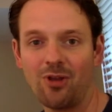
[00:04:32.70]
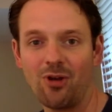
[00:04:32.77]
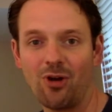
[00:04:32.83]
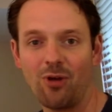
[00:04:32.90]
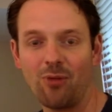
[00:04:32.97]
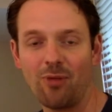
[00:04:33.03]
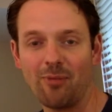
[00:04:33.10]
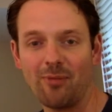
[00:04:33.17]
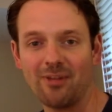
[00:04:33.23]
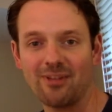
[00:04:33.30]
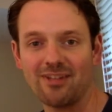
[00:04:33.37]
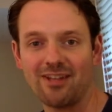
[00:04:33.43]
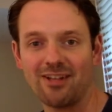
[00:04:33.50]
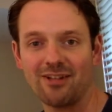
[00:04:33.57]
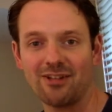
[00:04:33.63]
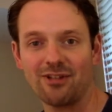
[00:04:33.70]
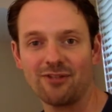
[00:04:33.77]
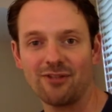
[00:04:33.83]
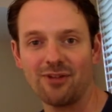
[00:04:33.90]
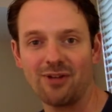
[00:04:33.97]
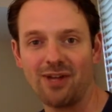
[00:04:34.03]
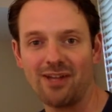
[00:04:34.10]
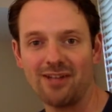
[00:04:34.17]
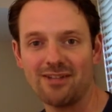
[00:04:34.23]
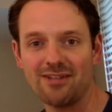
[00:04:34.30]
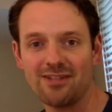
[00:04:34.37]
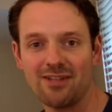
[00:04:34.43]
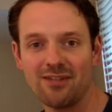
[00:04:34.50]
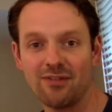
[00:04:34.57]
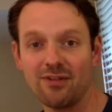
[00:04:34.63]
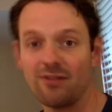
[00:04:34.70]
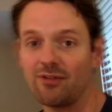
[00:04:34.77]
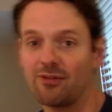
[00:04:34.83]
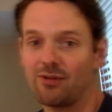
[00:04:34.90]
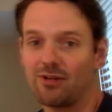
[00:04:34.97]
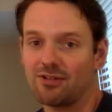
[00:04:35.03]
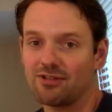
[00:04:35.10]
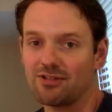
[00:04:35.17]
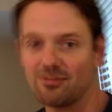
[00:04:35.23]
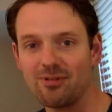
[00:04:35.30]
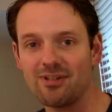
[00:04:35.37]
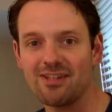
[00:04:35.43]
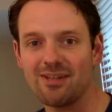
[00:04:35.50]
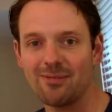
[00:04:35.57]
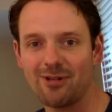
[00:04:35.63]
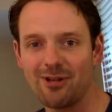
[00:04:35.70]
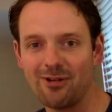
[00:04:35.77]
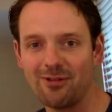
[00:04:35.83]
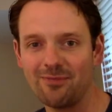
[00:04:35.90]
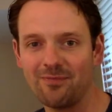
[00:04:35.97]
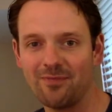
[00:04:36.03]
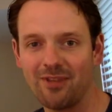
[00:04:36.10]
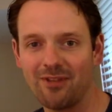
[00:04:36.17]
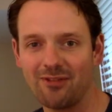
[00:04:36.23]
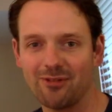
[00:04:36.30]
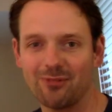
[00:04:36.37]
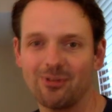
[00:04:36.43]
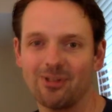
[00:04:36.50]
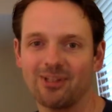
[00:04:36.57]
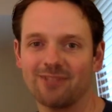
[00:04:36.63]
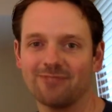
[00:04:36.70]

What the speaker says: Hope that makes that clear for you guys. If you have any questions, please let me know. Have a good week.